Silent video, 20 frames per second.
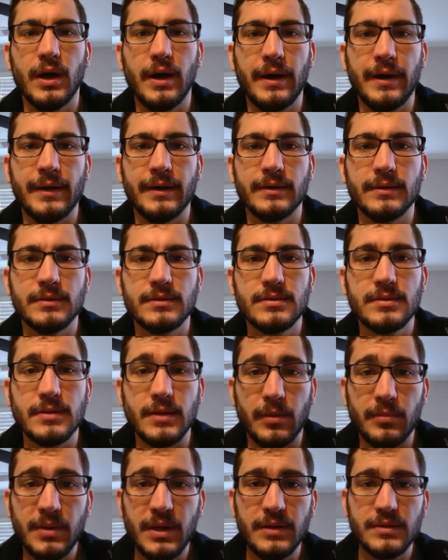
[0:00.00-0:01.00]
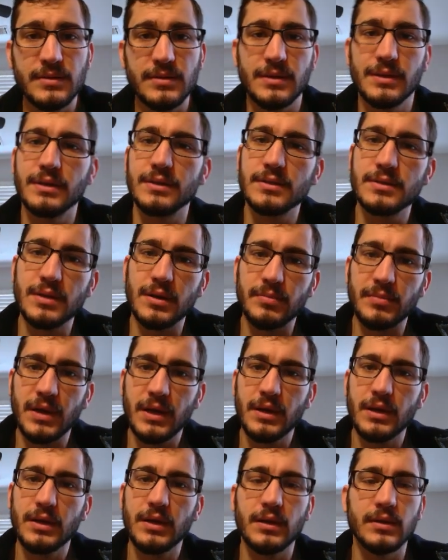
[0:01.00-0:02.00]
on subnets and
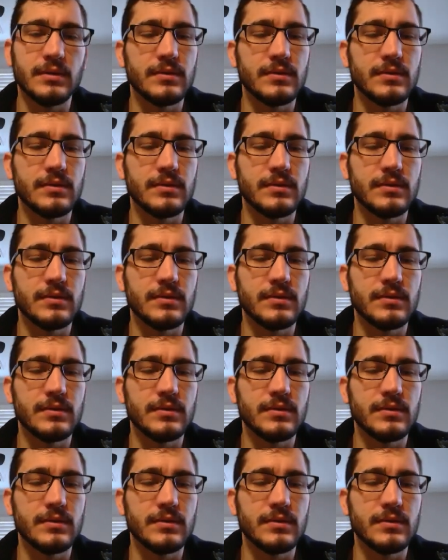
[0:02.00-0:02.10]
subnetting and